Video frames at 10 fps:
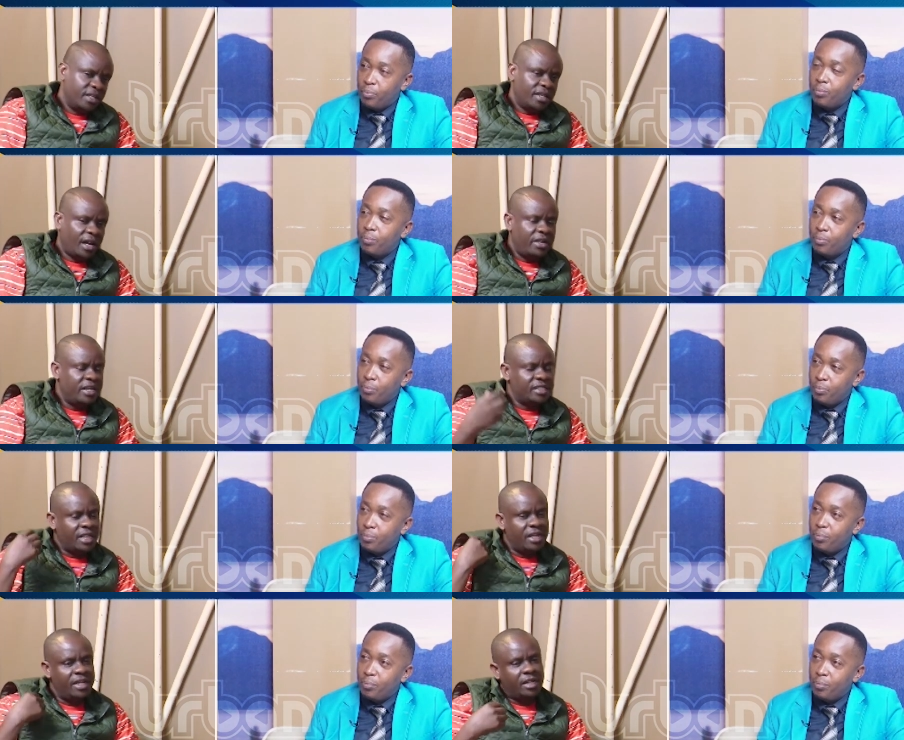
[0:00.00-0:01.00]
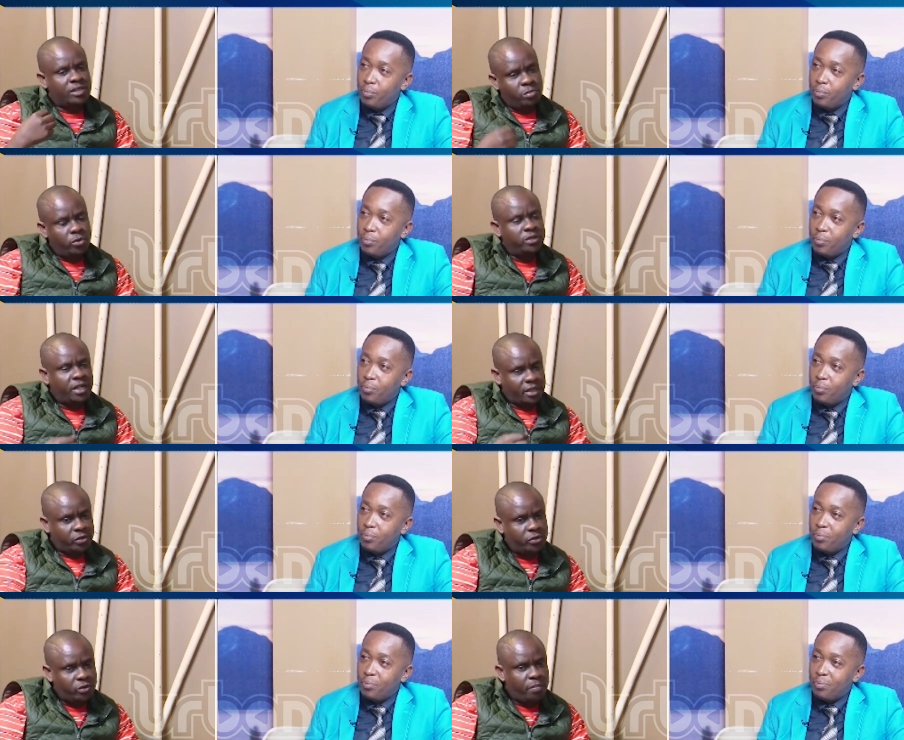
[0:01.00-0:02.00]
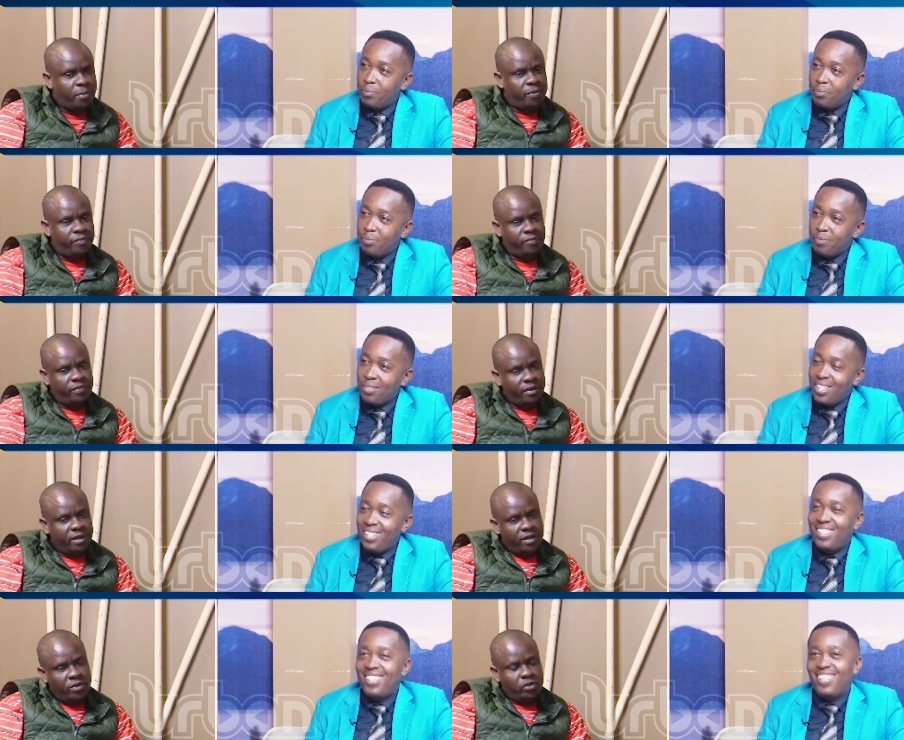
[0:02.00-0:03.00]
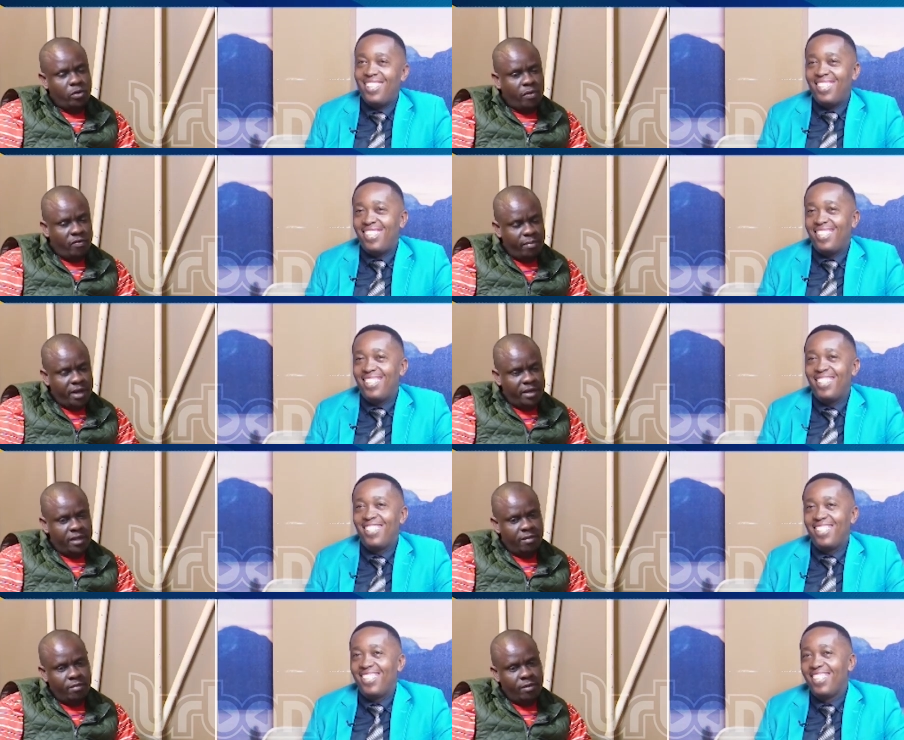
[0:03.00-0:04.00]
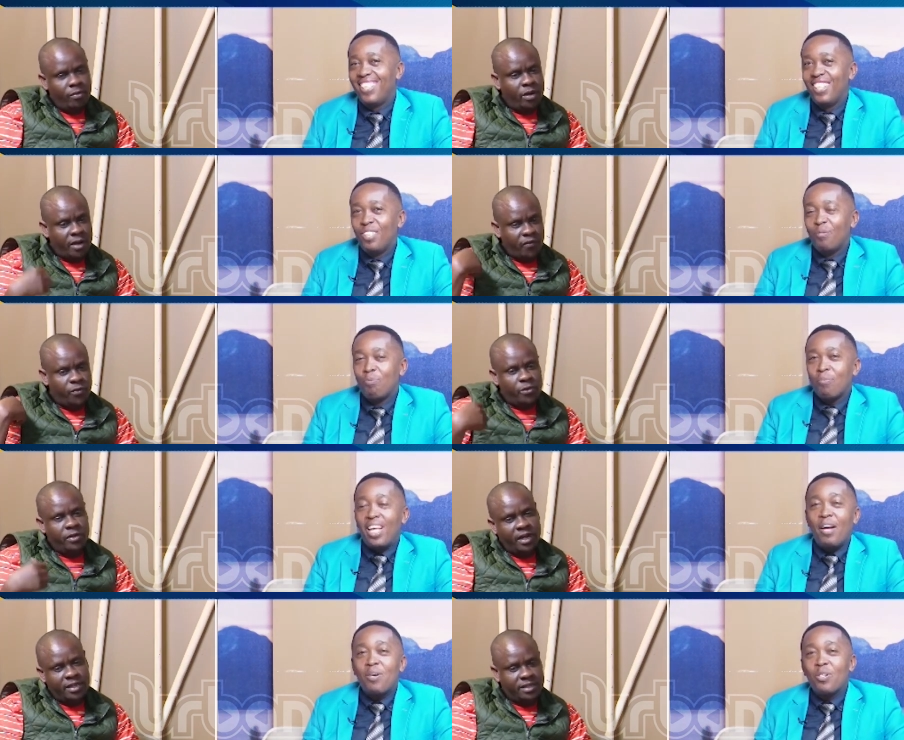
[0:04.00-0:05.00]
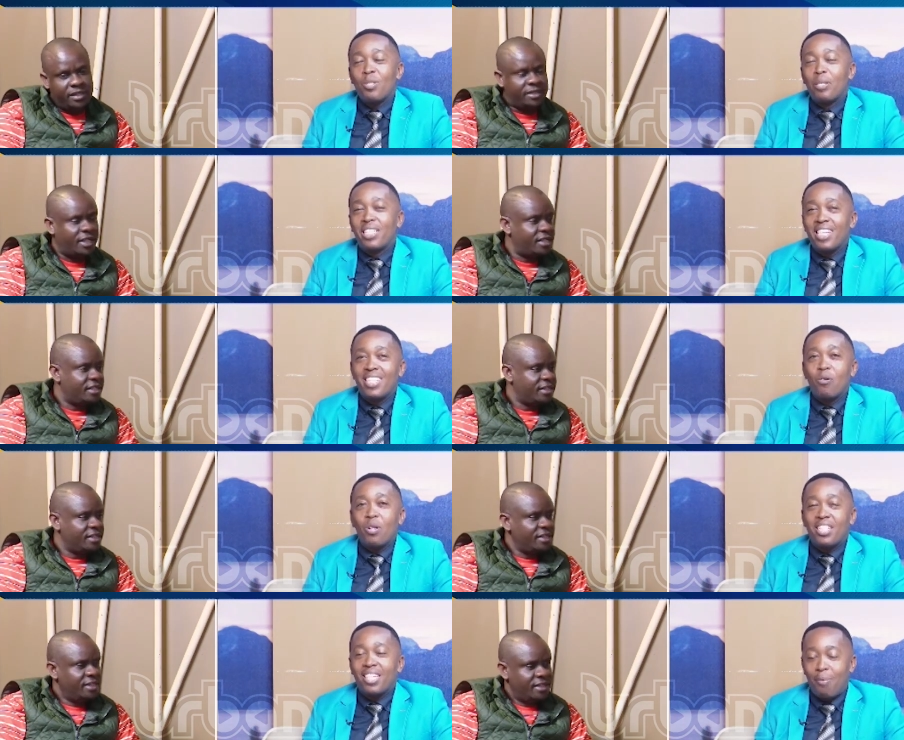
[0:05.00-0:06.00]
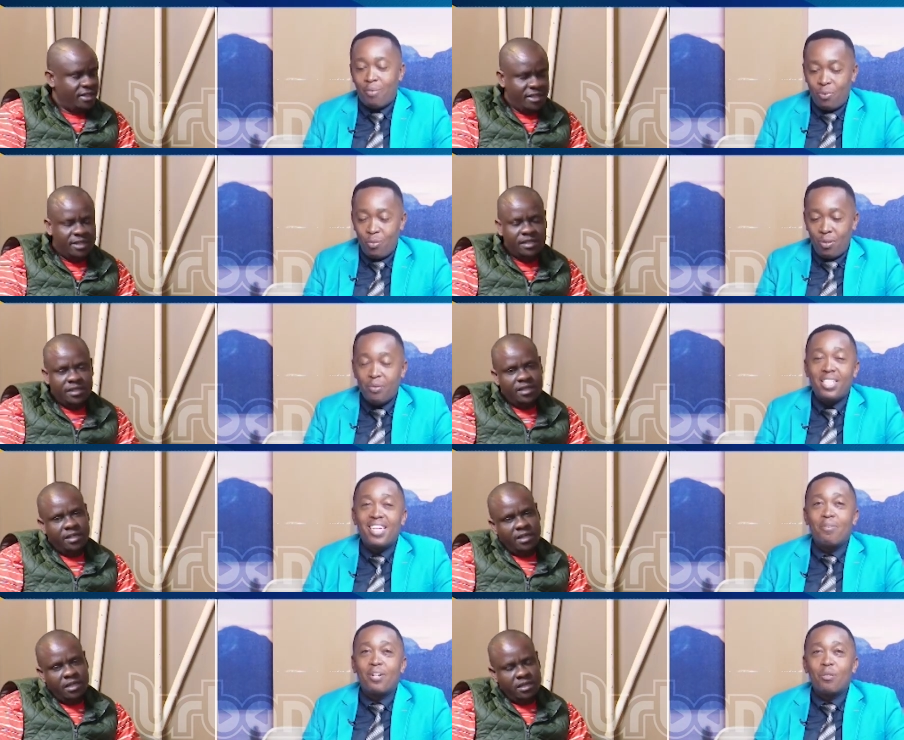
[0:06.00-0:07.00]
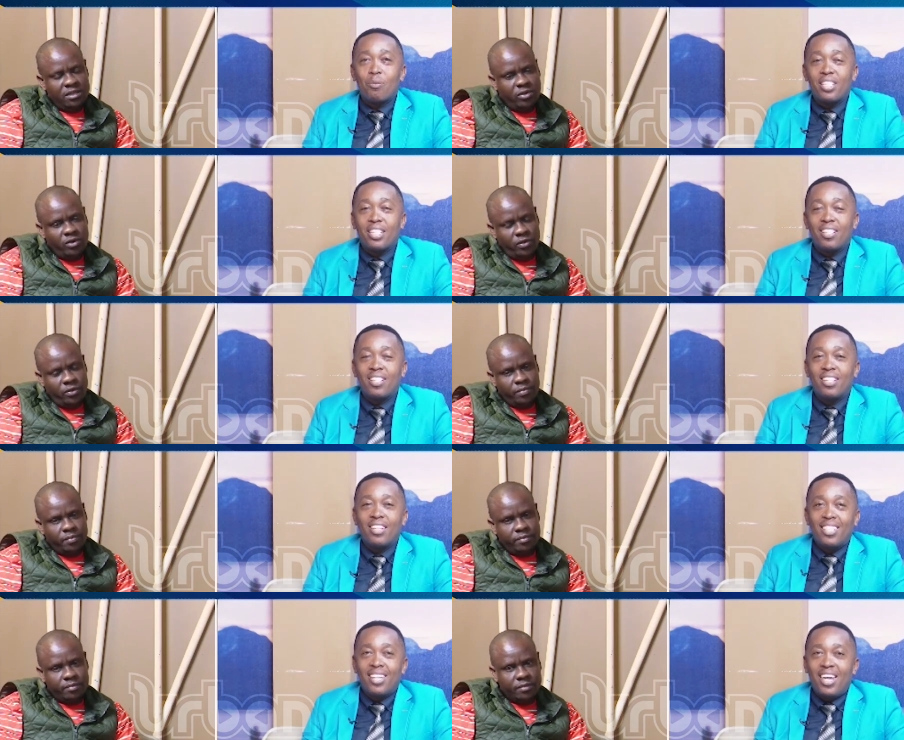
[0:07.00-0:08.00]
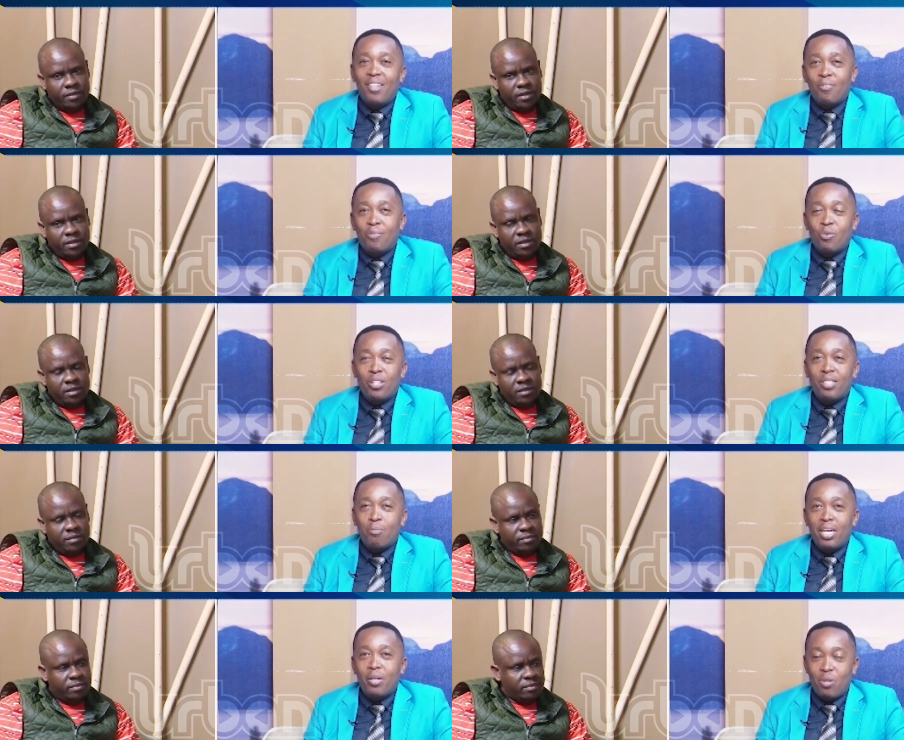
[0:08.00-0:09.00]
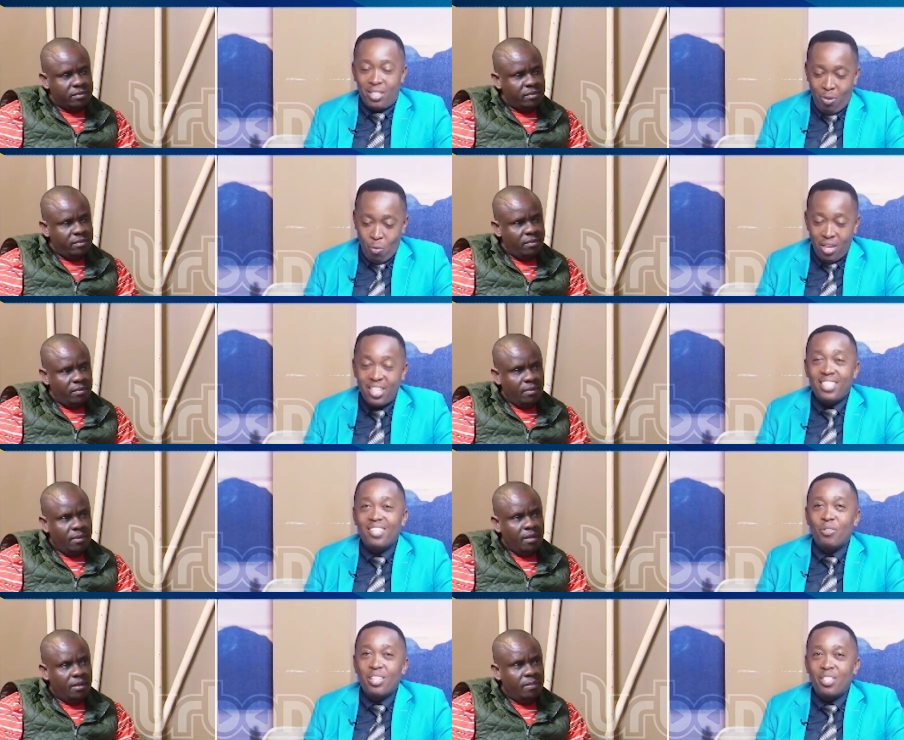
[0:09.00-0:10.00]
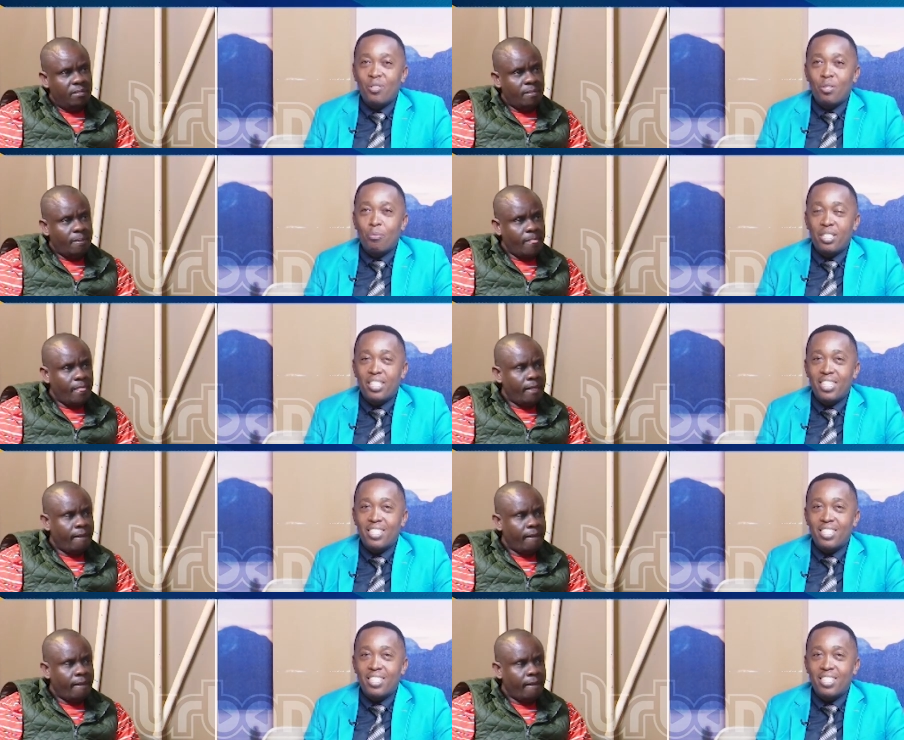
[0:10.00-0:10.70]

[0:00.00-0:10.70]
Speaker 1: I just added a small jacket on top of my wonderful. I want those pictures, Nicholas, come
Speaker 2: through. Yes. So when the man was awarded, we need those pictures.